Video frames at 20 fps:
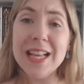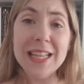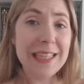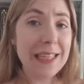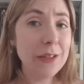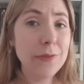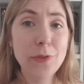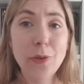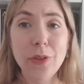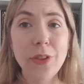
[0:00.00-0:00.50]

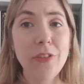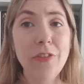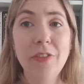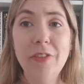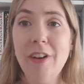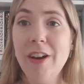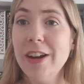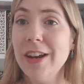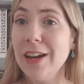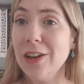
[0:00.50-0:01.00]
silver on the
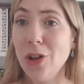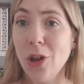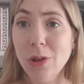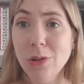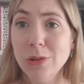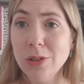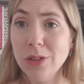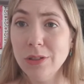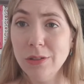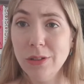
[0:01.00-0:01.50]
front and
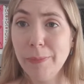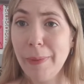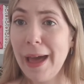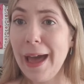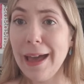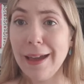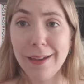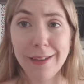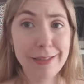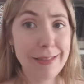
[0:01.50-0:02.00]
gold on the
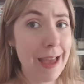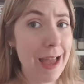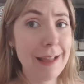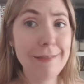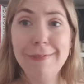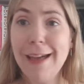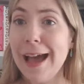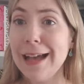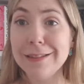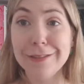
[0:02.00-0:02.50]
back,
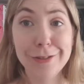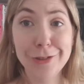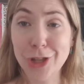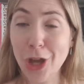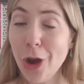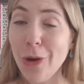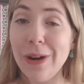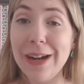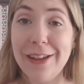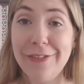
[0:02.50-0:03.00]
then that's
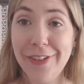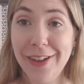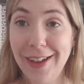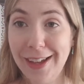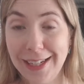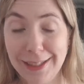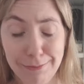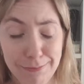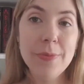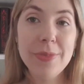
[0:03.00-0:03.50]
totally
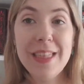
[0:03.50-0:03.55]
fine.